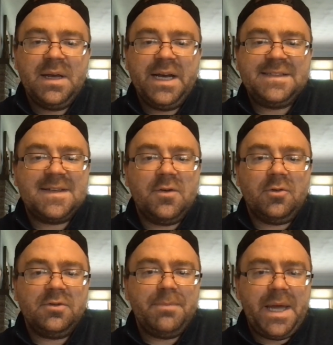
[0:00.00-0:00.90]
It's an
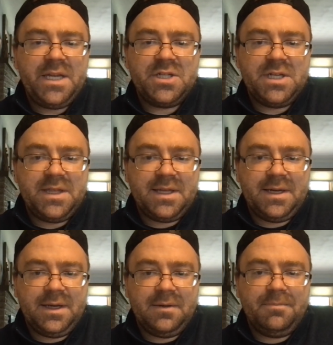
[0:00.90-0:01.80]
old mangy
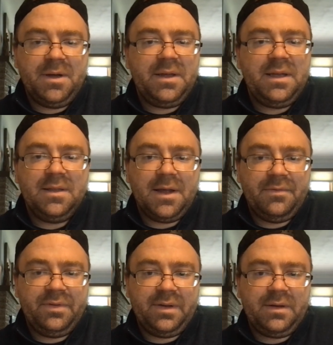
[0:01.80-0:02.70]
thing, but he
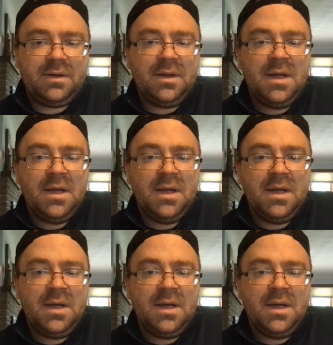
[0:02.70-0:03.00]
loves it.